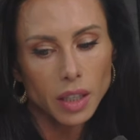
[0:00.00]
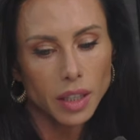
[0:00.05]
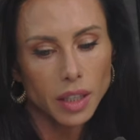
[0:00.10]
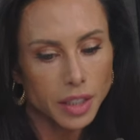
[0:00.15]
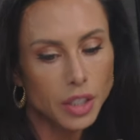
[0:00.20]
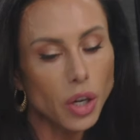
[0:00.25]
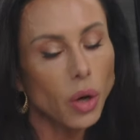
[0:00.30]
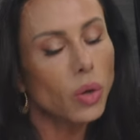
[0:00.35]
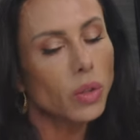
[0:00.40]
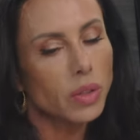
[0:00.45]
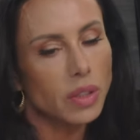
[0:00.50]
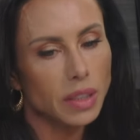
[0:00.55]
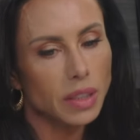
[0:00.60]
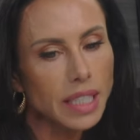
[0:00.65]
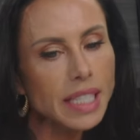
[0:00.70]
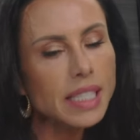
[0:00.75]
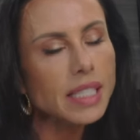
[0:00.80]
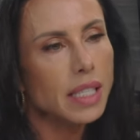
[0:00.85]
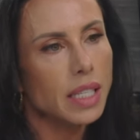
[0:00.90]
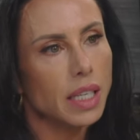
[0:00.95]
adult
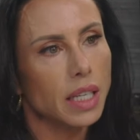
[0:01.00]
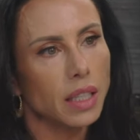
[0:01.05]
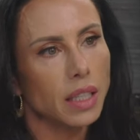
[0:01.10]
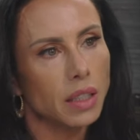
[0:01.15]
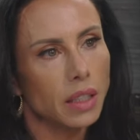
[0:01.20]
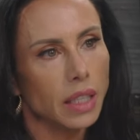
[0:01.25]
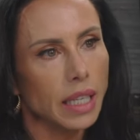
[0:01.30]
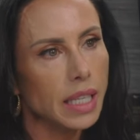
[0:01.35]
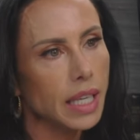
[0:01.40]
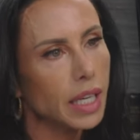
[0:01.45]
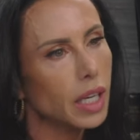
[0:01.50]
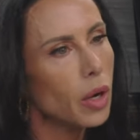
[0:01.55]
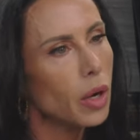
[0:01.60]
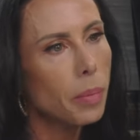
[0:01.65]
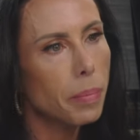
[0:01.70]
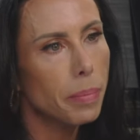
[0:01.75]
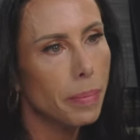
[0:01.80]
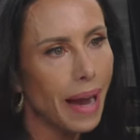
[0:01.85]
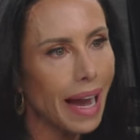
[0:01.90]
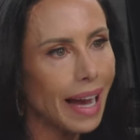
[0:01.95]
listening can they go
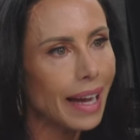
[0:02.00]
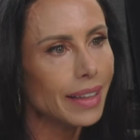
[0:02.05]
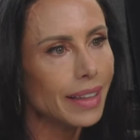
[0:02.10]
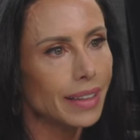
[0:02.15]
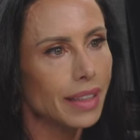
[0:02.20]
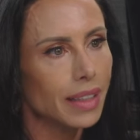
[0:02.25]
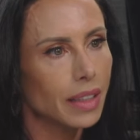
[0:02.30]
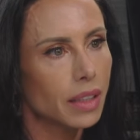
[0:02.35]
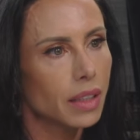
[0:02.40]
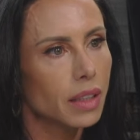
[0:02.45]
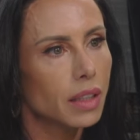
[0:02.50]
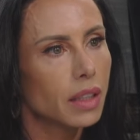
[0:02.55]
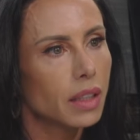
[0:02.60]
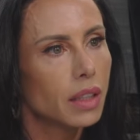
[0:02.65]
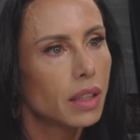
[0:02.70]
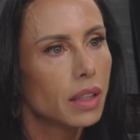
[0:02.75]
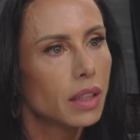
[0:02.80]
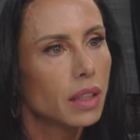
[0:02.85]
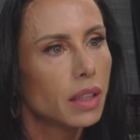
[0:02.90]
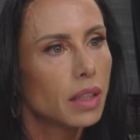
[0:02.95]
back and
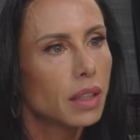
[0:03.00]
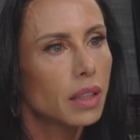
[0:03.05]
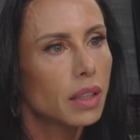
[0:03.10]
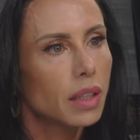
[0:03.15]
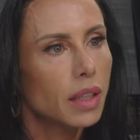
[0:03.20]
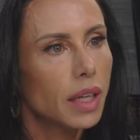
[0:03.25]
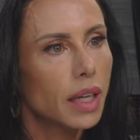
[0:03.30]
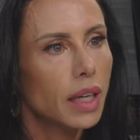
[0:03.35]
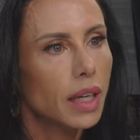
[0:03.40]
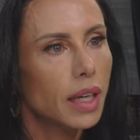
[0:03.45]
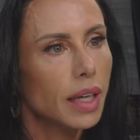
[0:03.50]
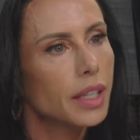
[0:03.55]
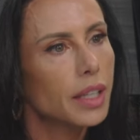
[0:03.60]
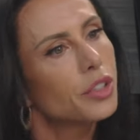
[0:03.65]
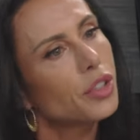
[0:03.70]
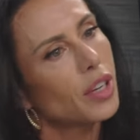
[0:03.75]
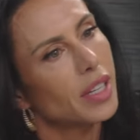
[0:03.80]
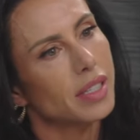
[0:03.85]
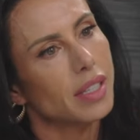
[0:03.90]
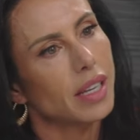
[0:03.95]
and
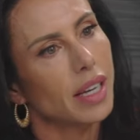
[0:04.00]
address